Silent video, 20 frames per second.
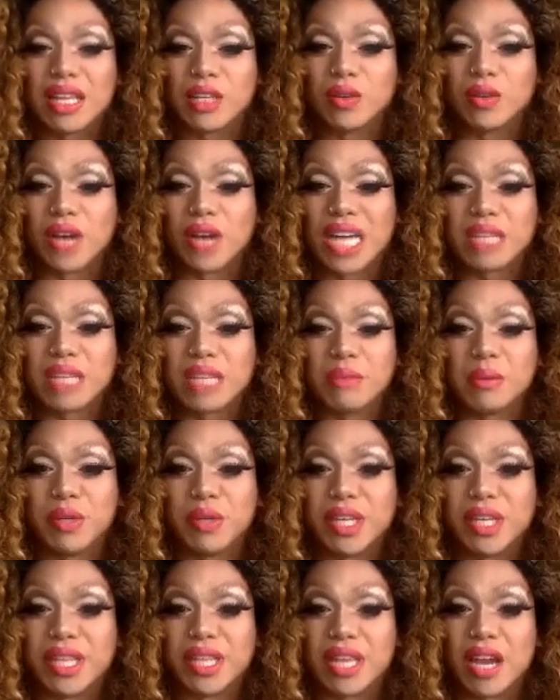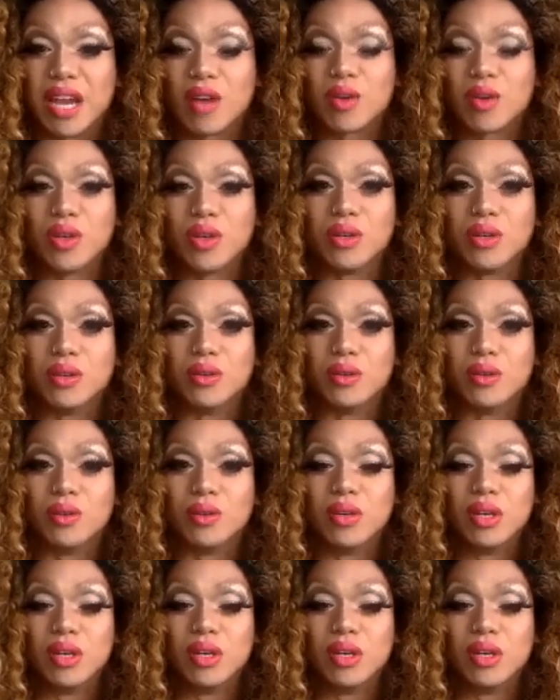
you got the people in there who